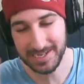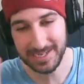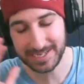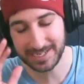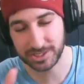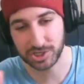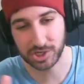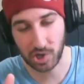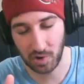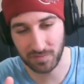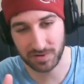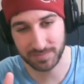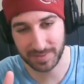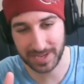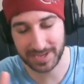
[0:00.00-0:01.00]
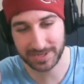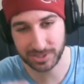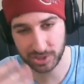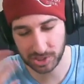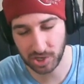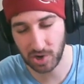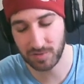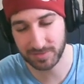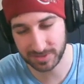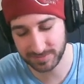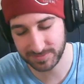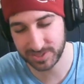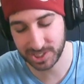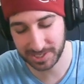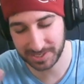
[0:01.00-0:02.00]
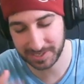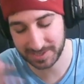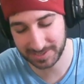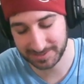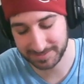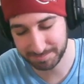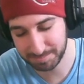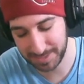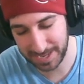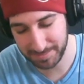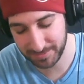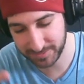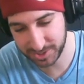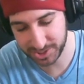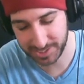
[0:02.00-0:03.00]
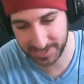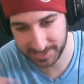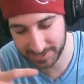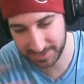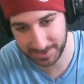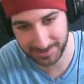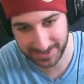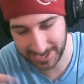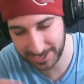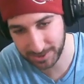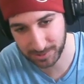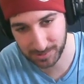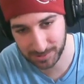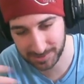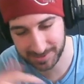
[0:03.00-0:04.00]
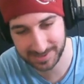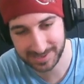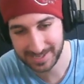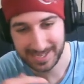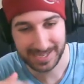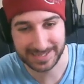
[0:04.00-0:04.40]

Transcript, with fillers: He took over. He took over Vegeta, baby Vegeta. Okay, cool.